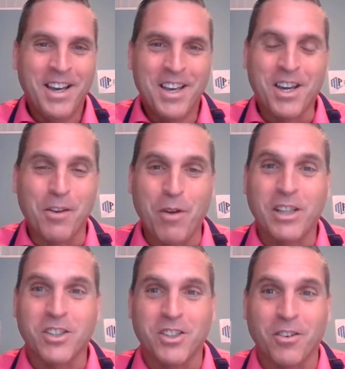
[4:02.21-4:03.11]
You can
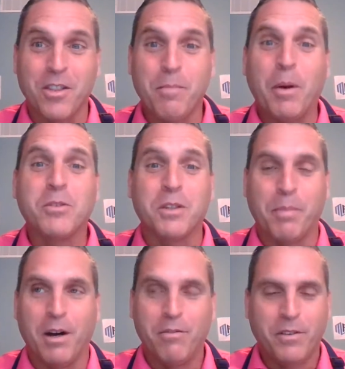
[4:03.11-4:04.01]
register in the post
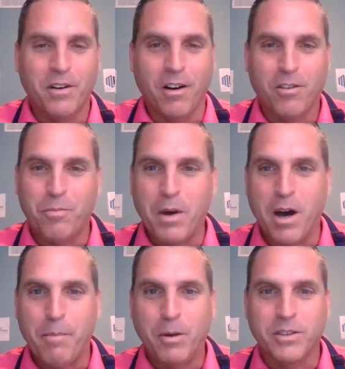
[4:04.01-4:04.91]
above.
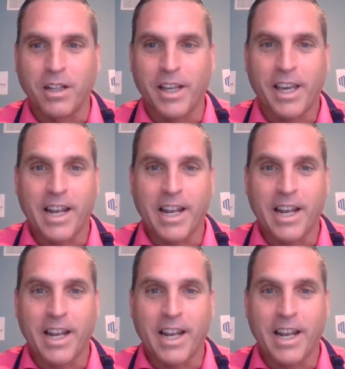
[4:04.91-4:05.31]
I'll post the link.